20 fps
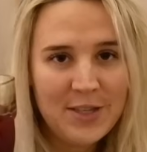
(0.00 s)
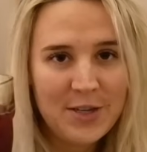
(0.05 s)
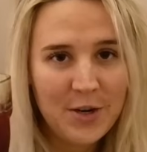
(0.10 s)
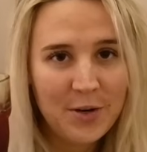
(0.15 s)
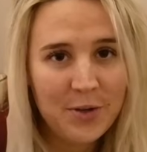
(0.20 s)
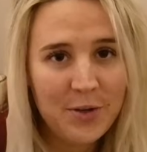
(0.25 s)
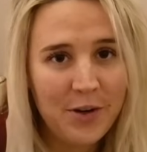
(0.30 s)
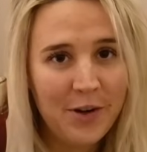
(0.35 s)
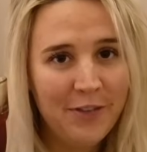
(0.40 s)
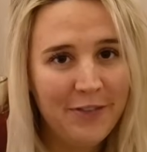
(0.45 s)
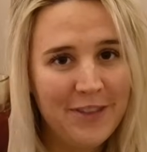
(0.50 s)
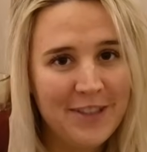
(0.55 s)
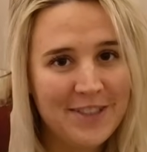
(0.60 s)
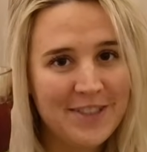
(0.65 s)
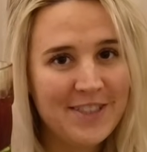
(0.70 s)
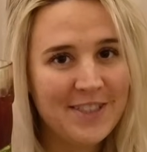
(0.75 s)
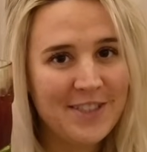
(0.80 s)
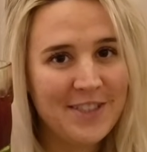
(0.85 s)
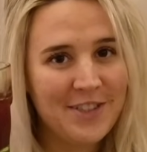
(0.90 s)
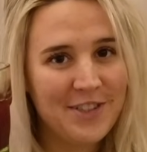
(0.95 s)
Don't know if this
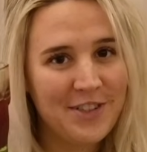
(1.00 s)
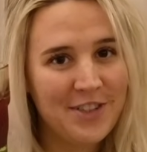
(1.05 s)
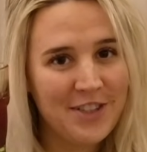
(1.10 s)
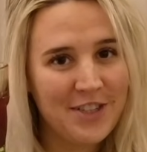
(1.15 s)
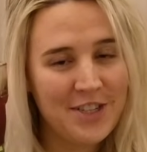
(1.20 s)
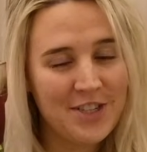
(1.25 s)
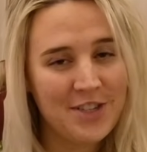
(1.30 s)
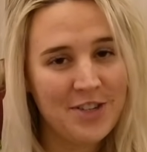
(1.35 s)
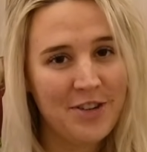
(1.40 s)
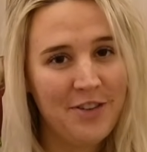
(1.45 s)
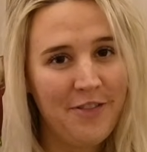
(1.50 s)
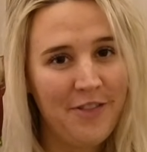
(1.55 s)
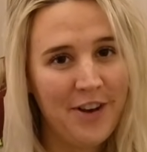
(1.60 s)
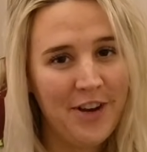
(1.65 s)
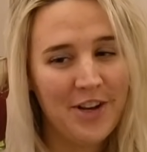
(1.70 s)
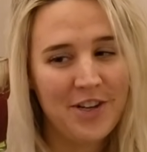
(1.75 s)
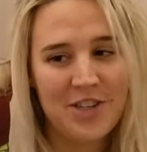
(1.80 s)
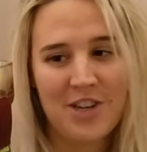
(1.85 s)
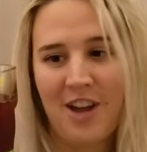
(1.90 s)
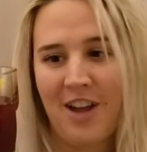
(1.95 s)
is a traditional
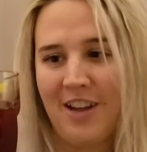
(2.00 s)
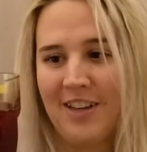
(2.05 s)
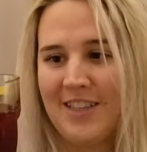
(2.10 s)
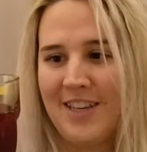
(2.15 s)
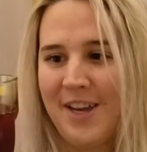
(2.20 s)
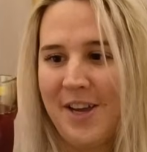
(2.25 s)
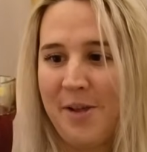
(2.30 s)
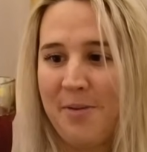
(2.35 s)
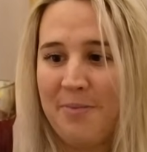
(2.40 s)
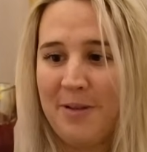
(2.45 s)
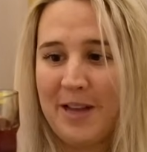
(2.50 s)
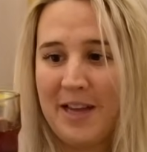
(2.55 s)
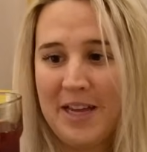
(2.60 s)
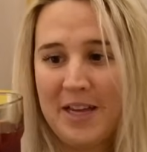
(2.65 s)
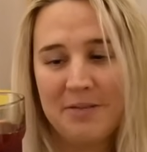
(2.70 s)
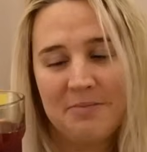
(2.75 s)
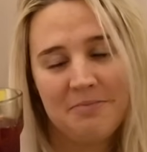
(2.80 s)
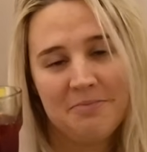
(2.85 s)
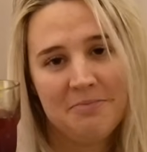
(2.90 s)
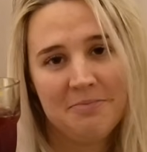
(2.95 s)
Finnish cocktail, but
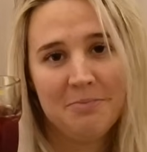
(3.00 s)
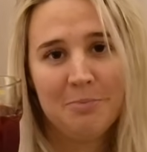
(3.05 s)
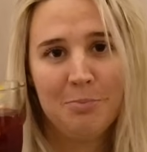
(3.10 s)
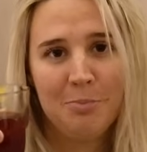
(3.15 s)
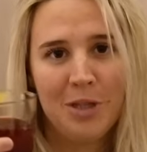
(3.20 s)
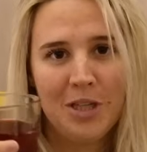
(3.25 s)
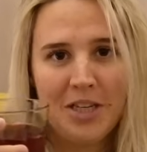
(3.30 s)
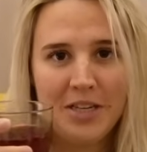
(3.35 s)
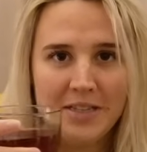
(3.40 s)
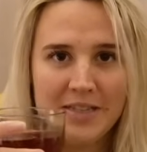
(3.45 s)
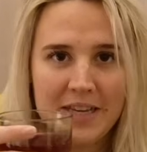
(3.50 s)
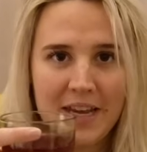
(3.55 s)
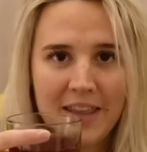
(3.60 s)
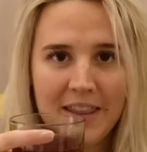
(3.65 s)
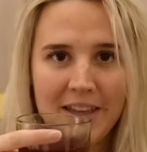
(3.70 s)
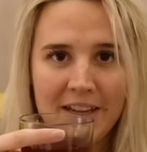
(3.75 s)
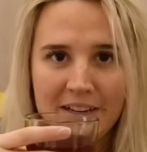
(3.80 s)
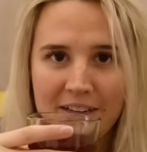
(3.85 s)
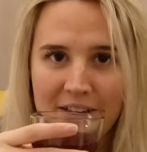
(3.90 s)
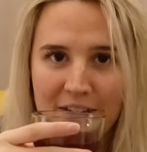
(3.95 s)
I'm gonna say
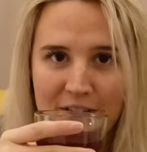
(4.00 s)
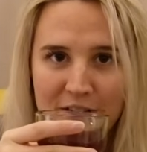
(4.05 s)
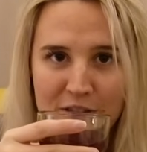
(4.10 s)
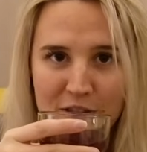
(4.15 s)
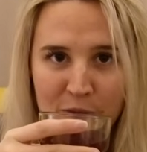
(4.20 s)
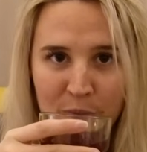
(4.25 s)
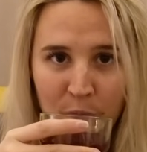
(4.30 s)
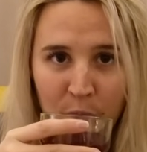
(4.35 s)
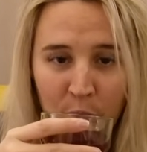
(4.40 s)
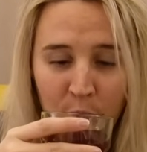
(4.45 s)
that it is.